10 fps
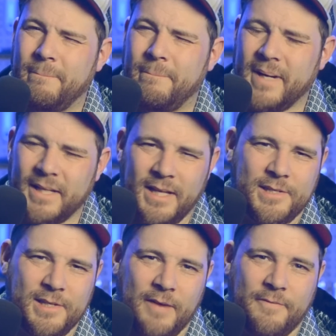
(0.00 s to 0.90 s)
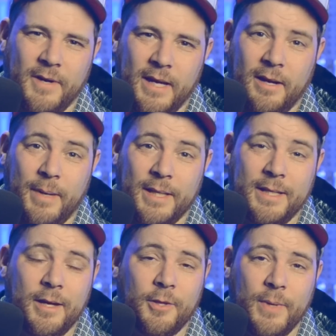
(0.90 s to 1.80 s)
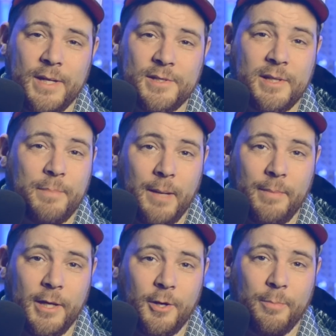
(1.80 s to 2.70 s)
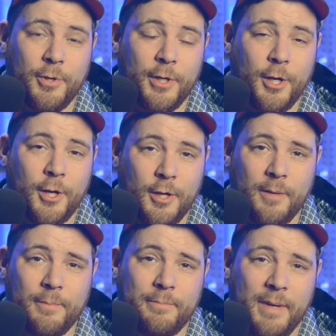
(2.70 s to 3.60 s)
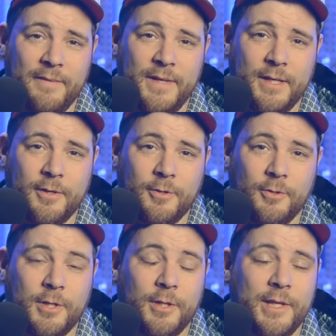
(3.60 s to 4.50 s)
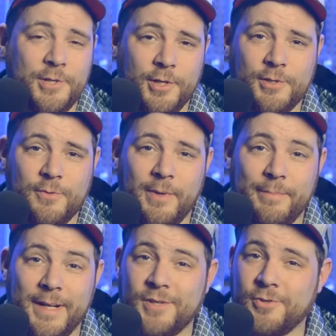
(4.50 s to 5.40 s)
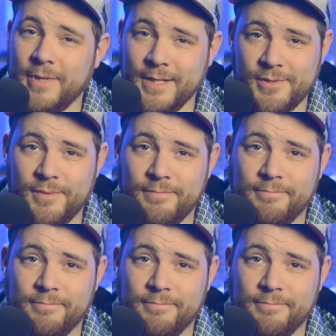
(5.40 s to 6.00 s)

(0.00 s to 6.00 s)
but let's not forget about the other ways that the public are put at harm by vehicle collisions with pedestrians.